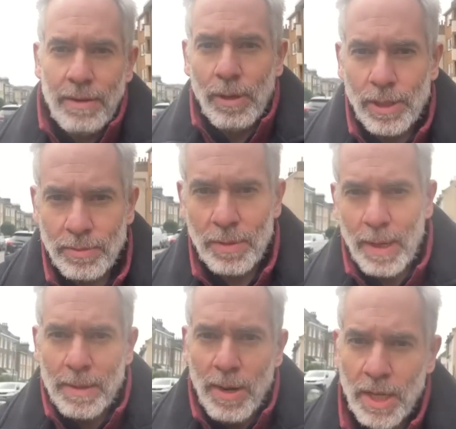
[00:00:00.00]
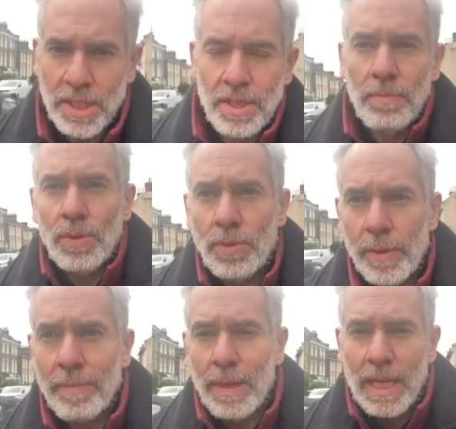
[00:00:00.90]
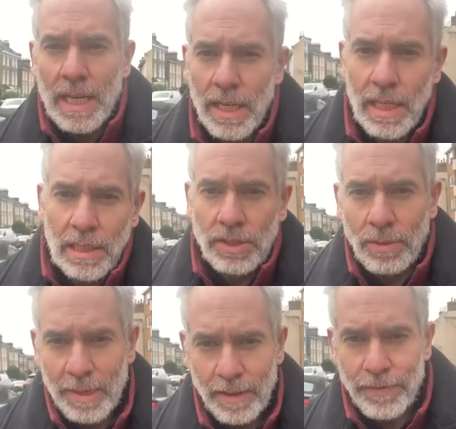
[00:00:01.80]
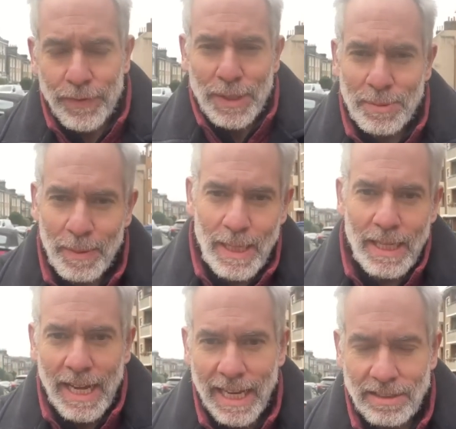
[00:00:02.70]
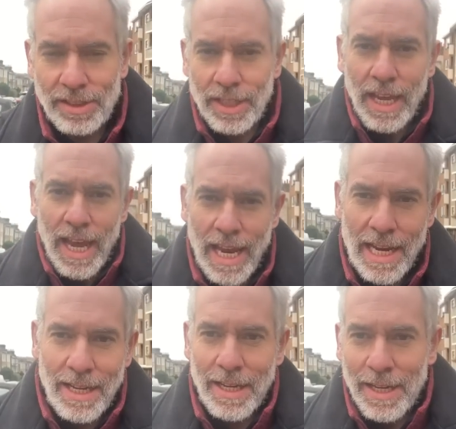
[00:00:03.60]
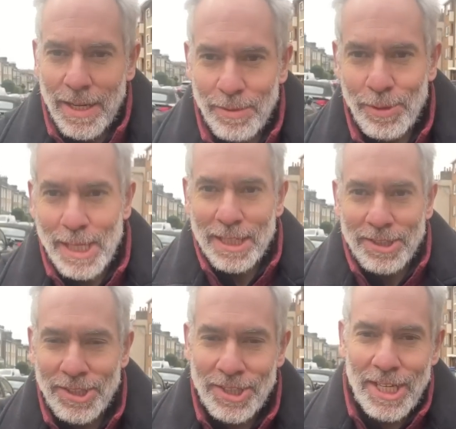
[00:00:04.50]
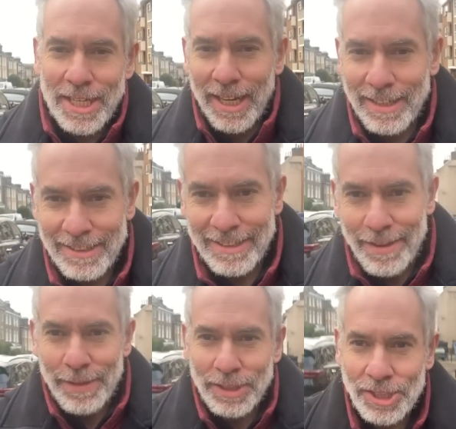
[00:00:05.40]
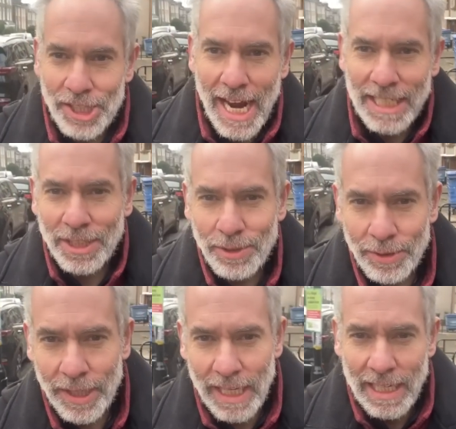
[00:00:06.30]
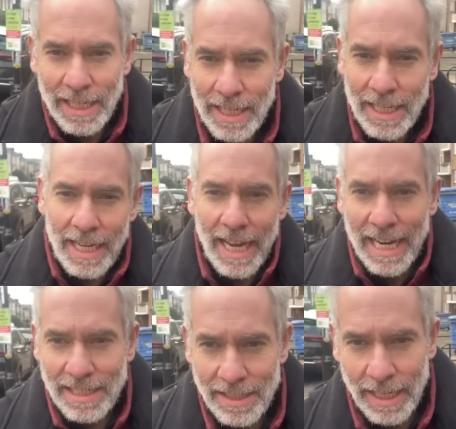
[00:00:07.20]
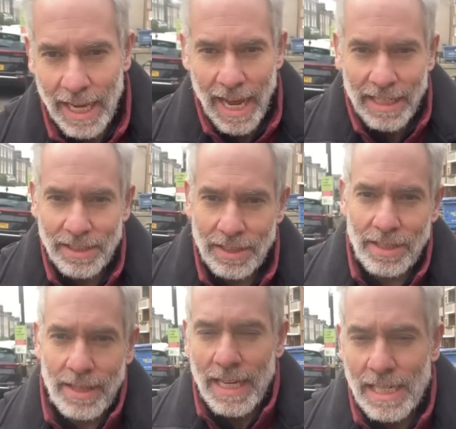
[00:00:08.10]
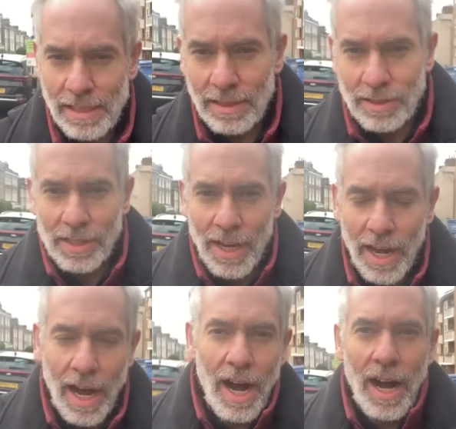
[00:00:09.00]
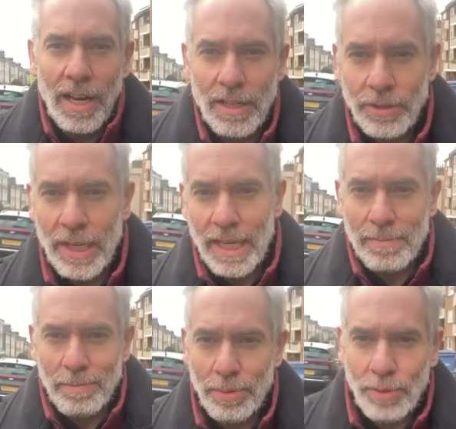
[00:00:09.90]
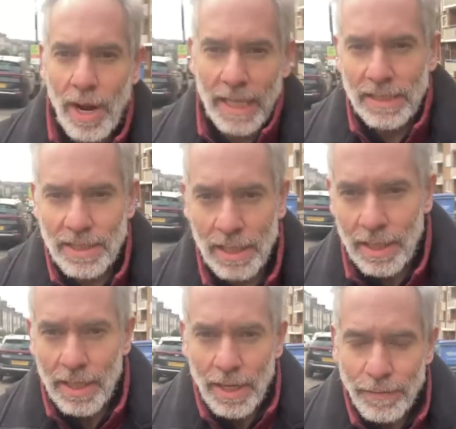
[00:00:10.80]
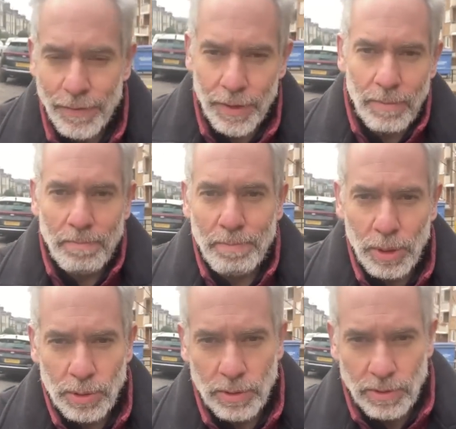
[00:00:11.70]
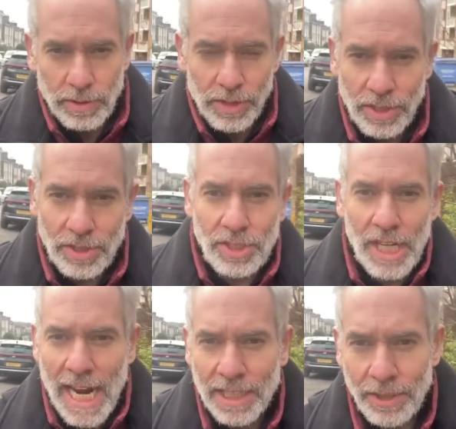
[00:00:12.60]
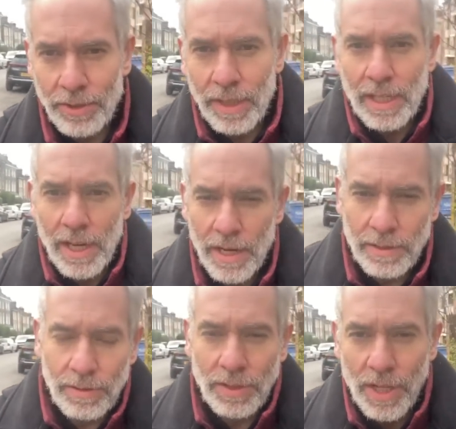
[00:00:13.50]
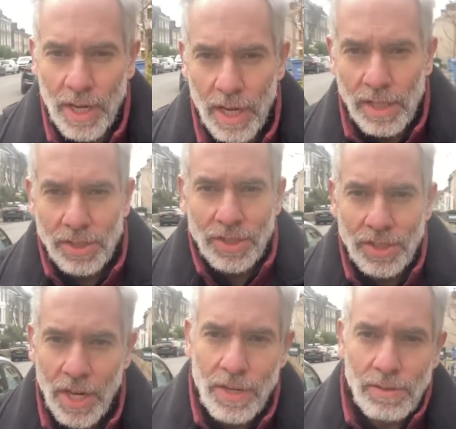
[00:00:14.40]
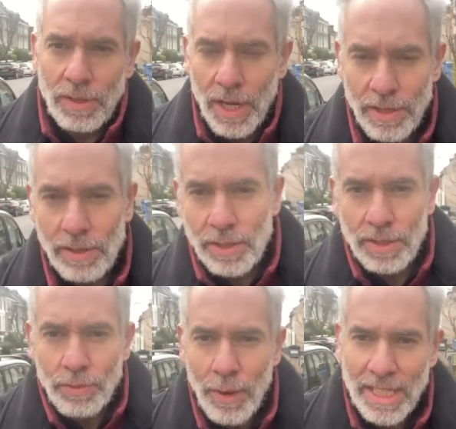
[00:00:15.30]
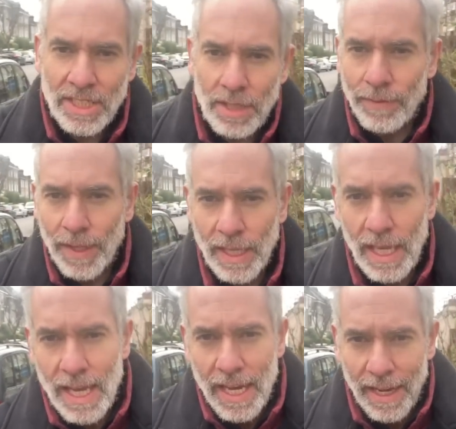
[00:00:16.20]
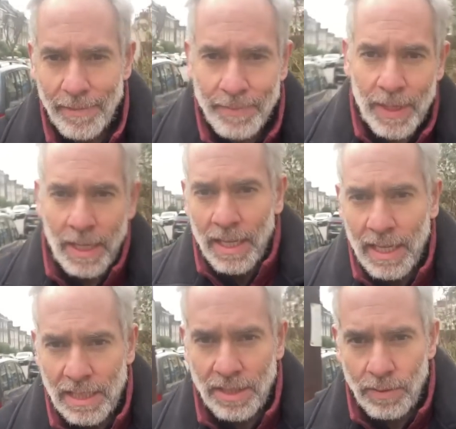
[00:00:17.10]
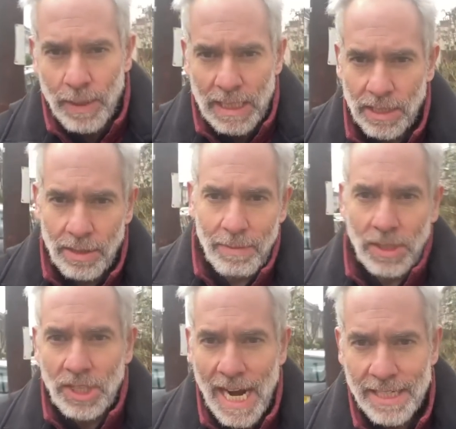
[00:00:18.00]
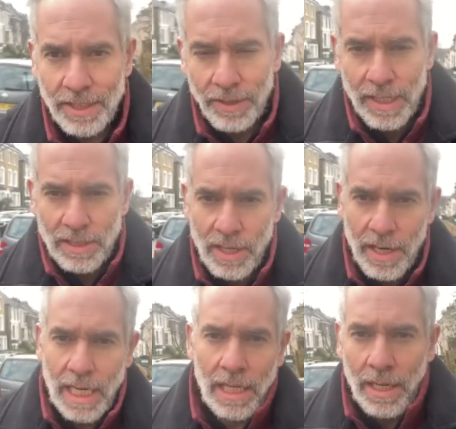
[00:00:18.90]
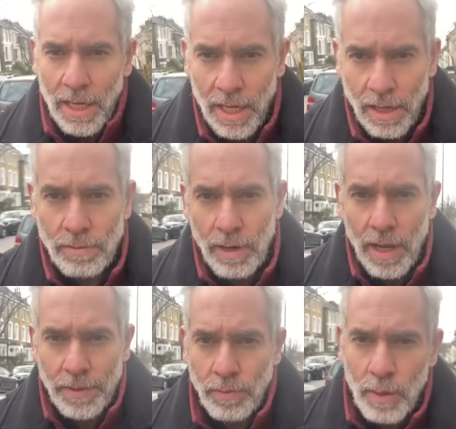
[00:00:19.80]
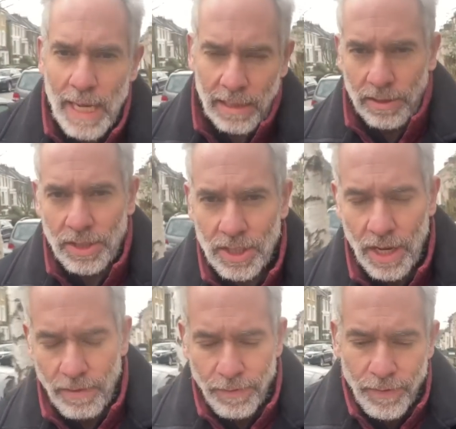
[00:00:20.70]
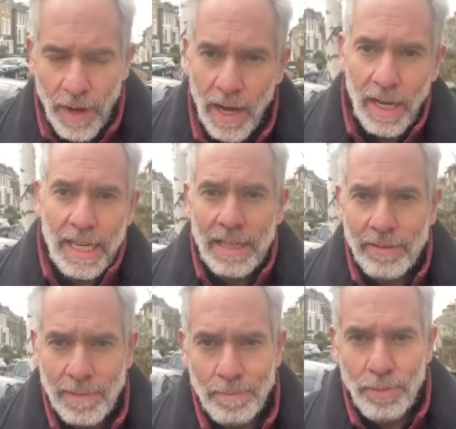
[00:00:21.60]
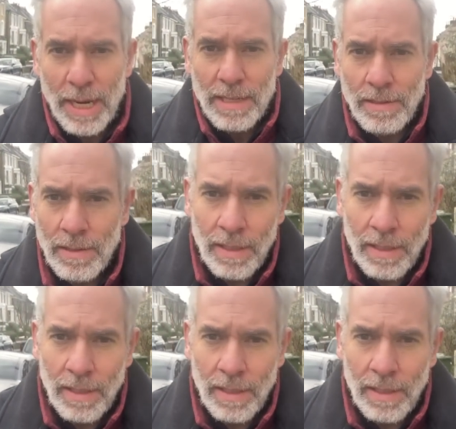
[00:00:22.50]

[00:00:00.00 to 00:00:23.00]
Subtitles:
Welcome to Money Markets and More with me, Dominic Frisby. And today we consider the January indicators. Things are looking bright for the bulls. As January goes, so goes the rest of the year, is the wisdom. And January is going rather well so far here in Britain.